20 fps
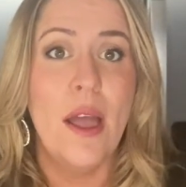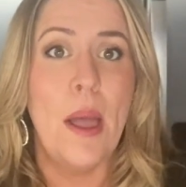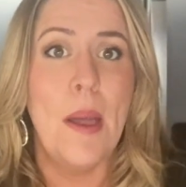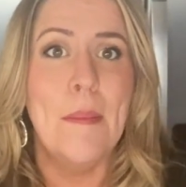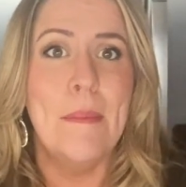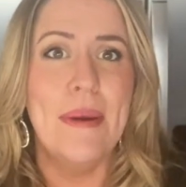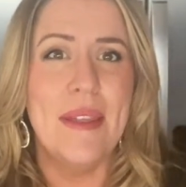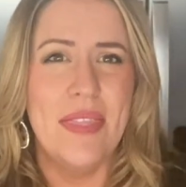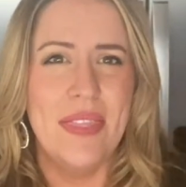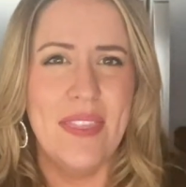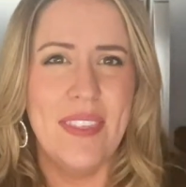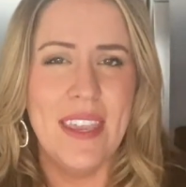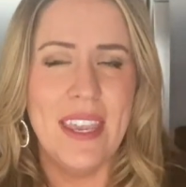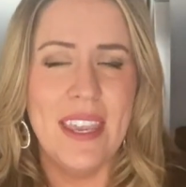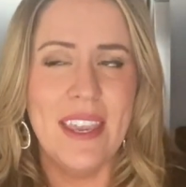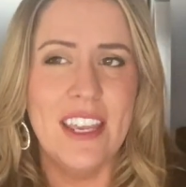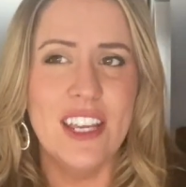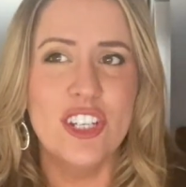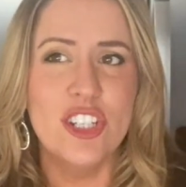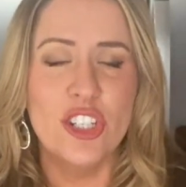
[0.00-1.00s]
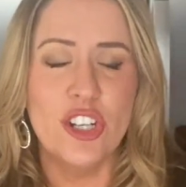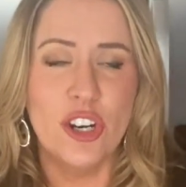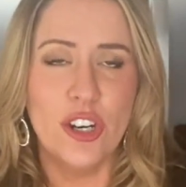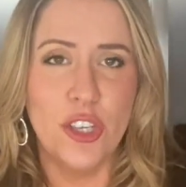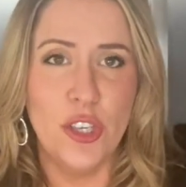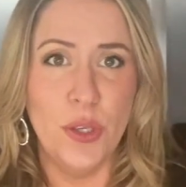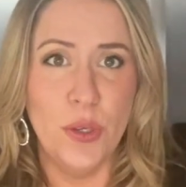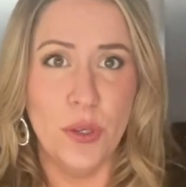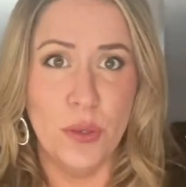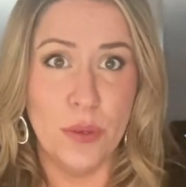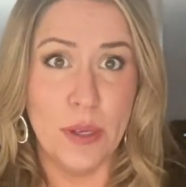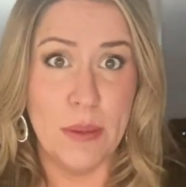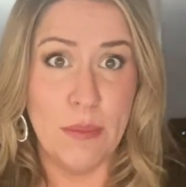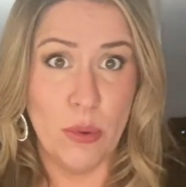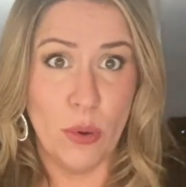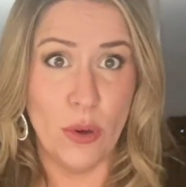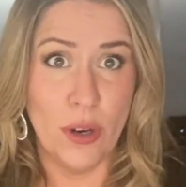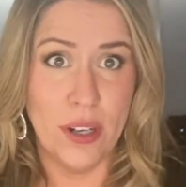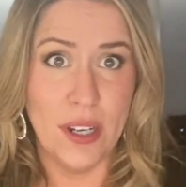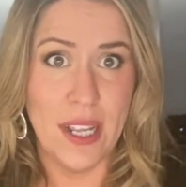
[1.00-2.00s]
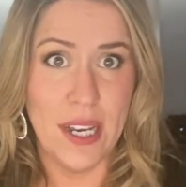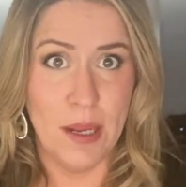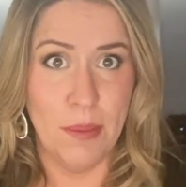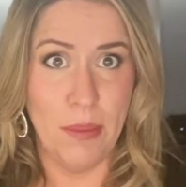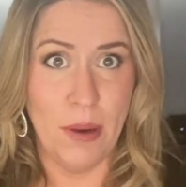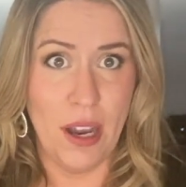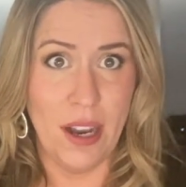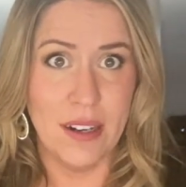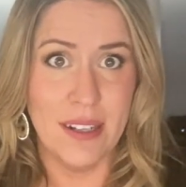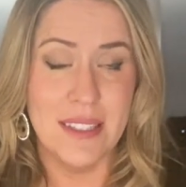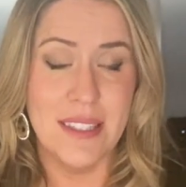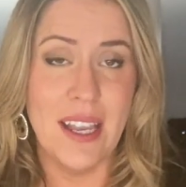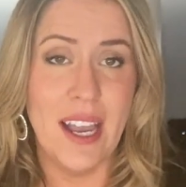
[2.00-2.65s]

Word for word: But think charcuterie board in a box.